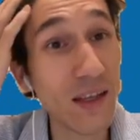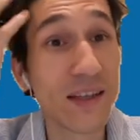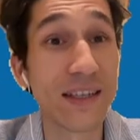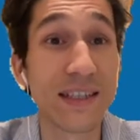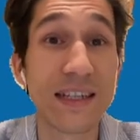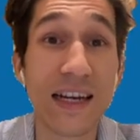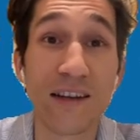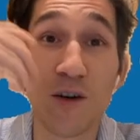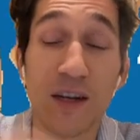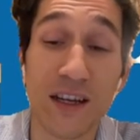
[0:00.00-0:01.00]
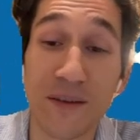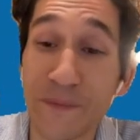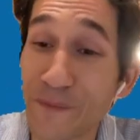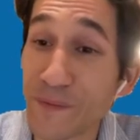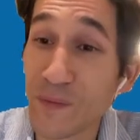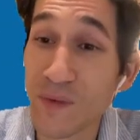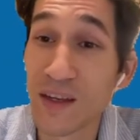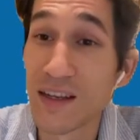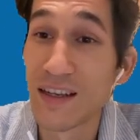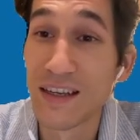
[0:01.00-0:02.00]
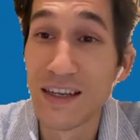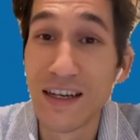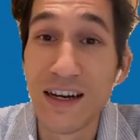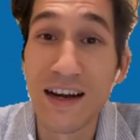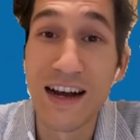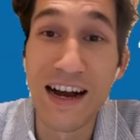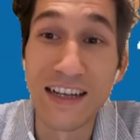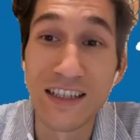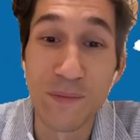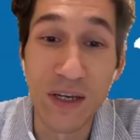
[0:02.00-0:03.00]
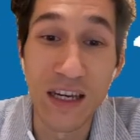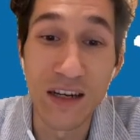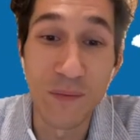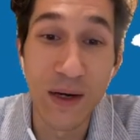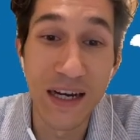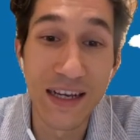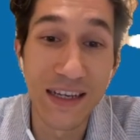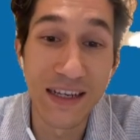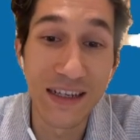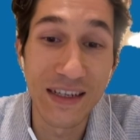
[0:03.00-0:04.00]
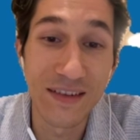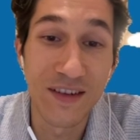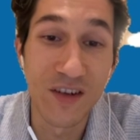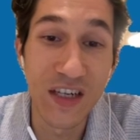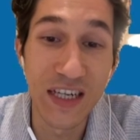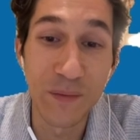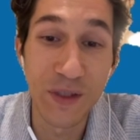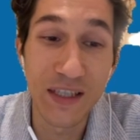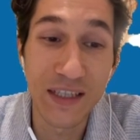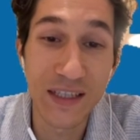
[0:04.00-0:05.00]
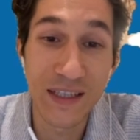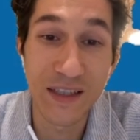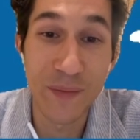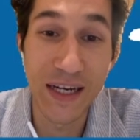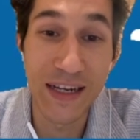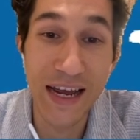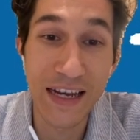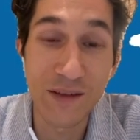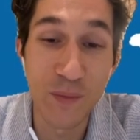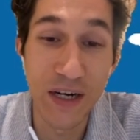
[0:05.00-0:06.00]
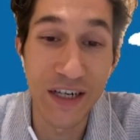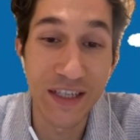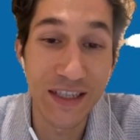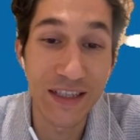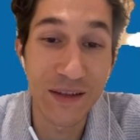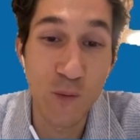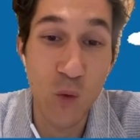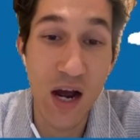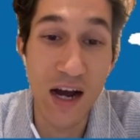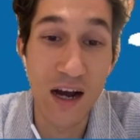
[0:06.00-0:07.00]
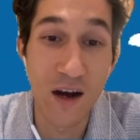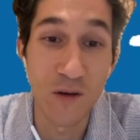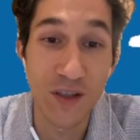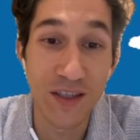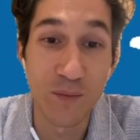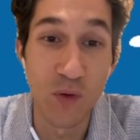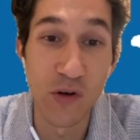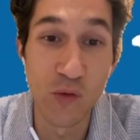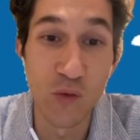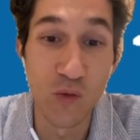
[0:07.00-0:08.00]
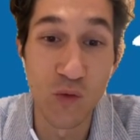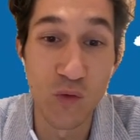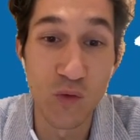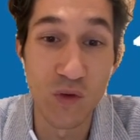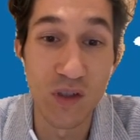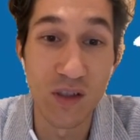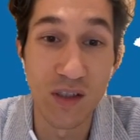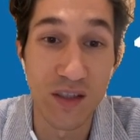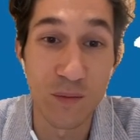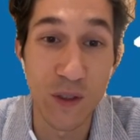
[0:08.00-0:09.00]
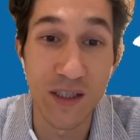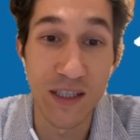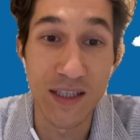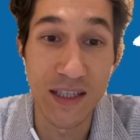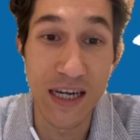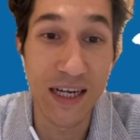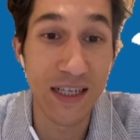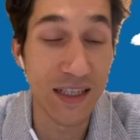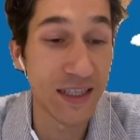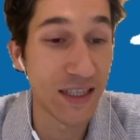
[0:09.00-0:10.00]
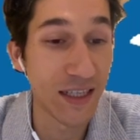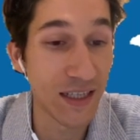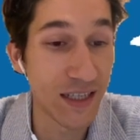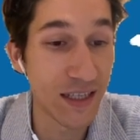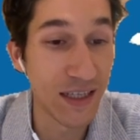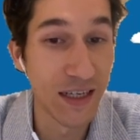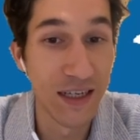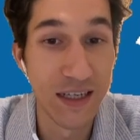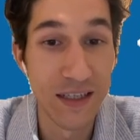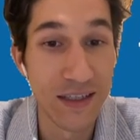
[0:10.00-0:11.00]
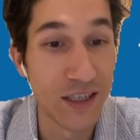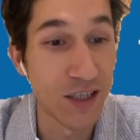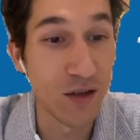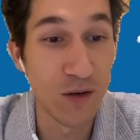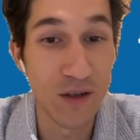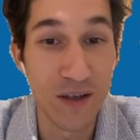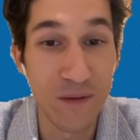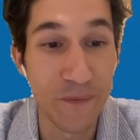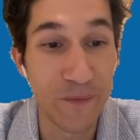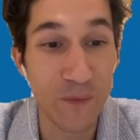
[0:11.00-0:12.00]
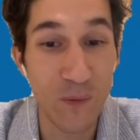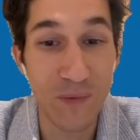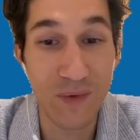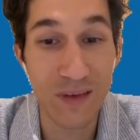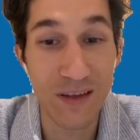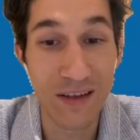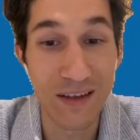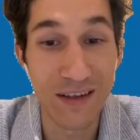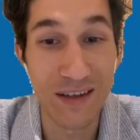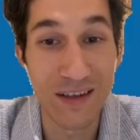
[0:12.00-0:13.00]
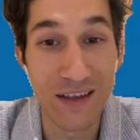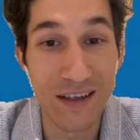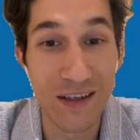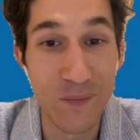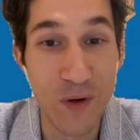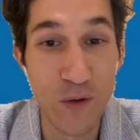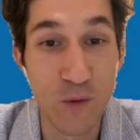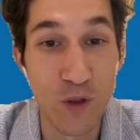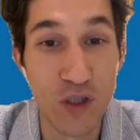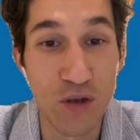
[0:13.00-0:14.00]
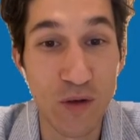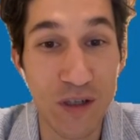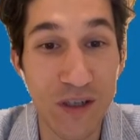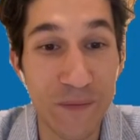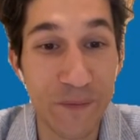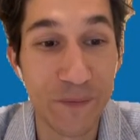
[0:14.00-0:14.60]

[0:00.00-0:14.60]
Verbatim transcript: This nine gonna haunt me in my dreams, in my nightmares. Wow, blue is with this 9 and 6 just gonna uh, blue just gonna